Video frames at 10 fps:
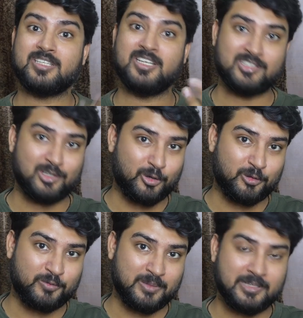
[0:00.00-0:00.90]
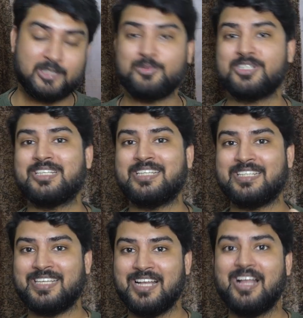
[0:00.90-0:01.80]
scares a lot of people, especially
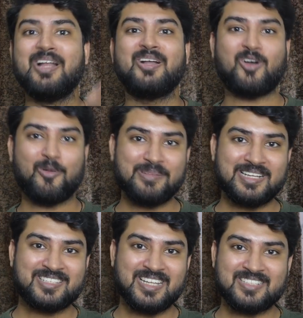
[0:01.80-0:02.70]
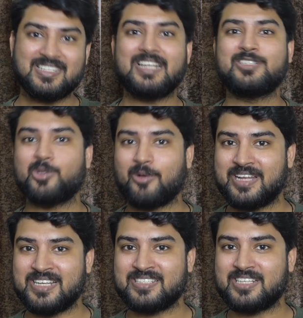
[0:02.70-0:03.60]
the complex things like
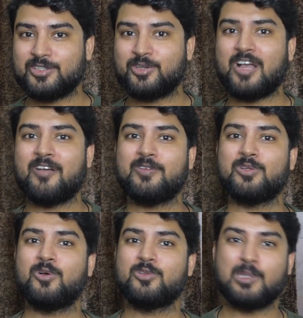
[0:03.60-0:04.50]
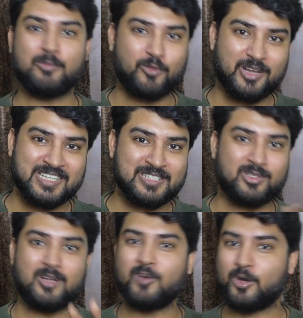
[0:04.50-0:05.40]
joins and you have, you know, subqueries,
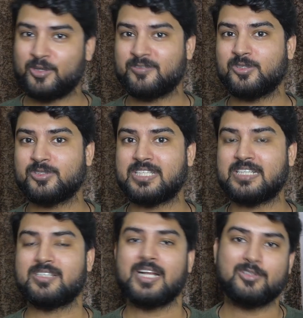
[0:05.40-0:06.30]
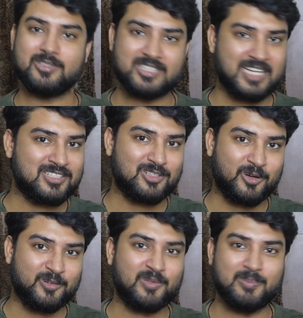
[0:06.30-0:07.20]
you have all of those things, right? So it scares a
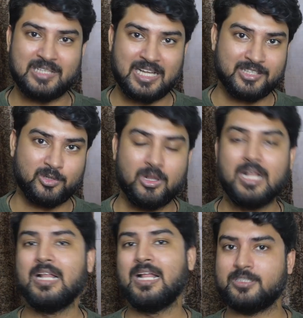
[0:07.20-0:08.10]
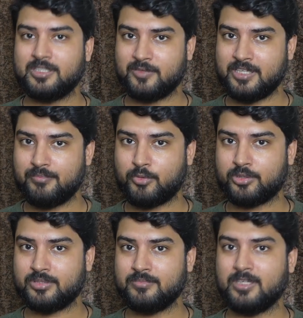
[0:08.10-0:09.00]
lot of people, I know. But it is very
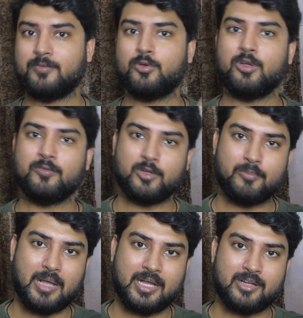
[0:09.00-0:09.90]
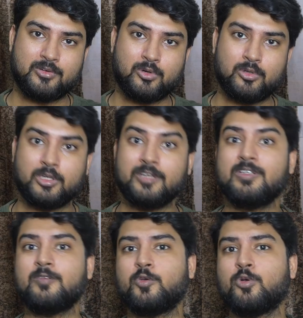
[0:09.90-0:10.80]
important if you're going for a backend role or even
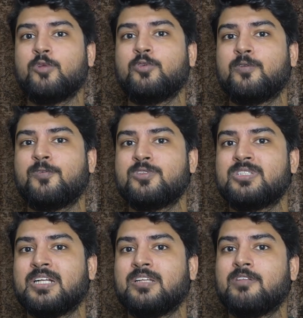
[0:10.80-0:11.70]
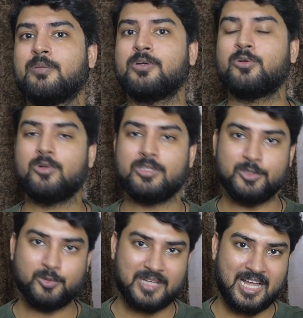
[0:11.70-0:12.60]
if you're going for a full stack developer role,
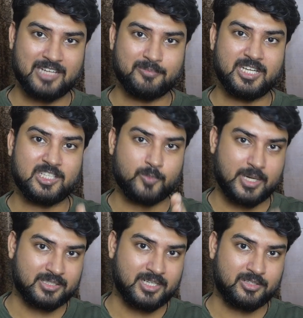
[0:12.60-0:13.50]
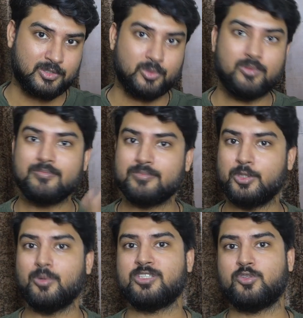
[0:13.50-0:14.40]
you can be expected to
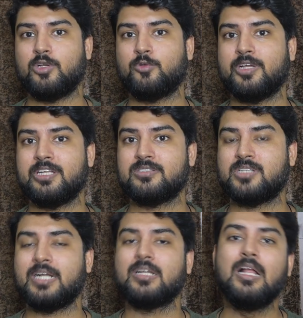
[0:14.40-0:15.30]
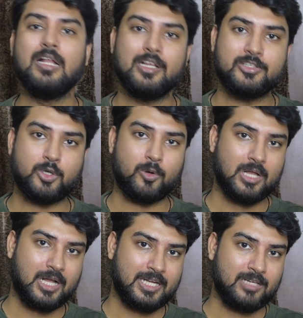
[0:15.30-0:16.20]
do SQL queries, right? So
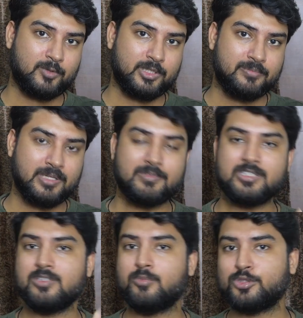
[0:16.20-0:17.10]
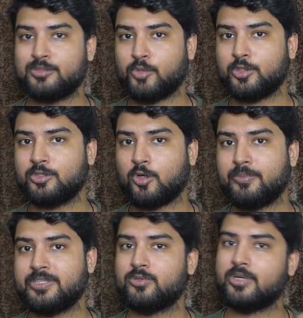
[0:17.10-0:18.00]
again, for DBMS, the most important
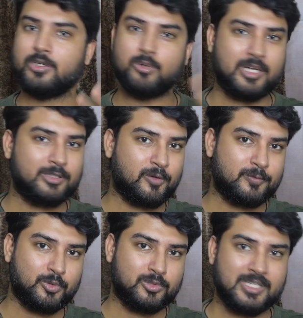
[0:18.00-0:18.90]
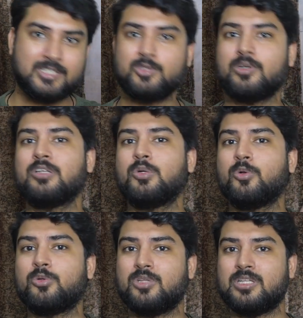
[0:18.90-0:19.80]
topics, you can do either of two things. You can go
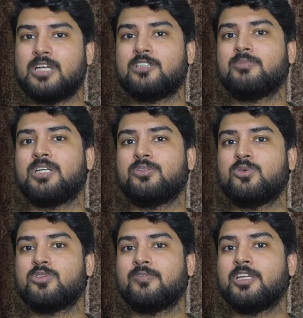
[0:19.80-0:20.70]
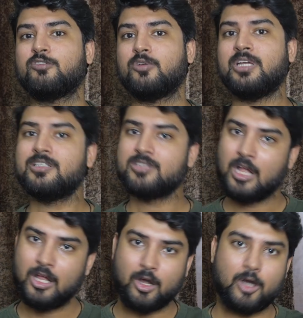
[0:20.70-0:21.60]
to the last minute notes of Geeks for Geeks,
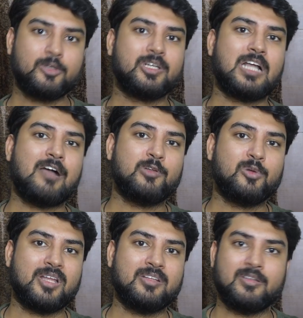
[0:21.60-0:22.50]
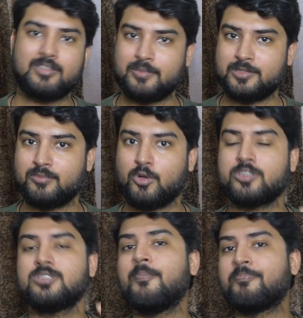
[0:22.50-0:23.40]
or you can have a look at the description
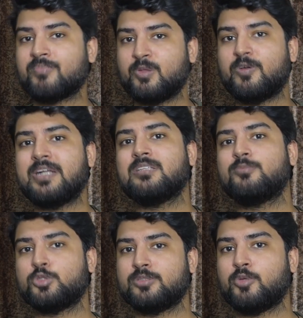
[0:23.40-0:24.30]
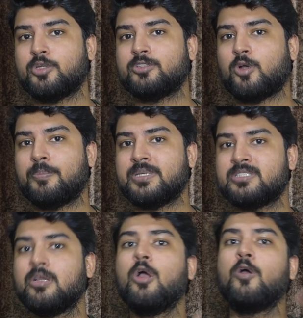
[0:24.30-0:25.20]
box. Find the most important topics
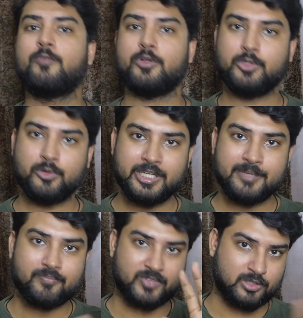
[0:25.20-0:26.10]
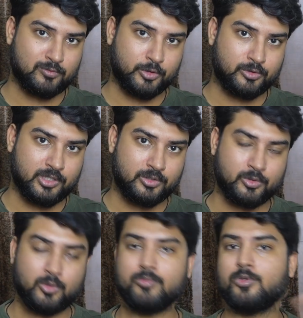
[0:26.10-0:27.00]
for theory, this is what you need to
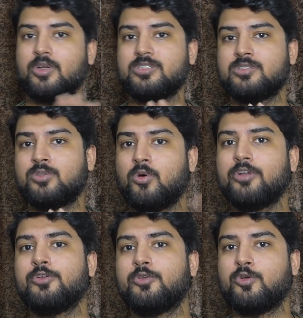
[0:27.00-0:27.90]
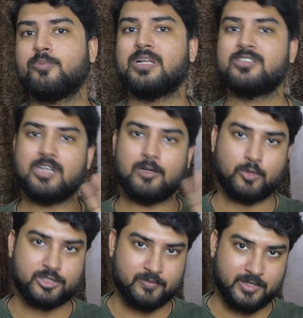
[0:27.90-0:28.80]
do. You can just go on YouTube and start
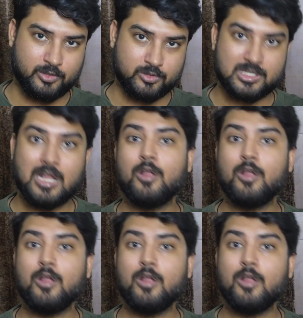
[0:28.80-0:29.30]
watching videos.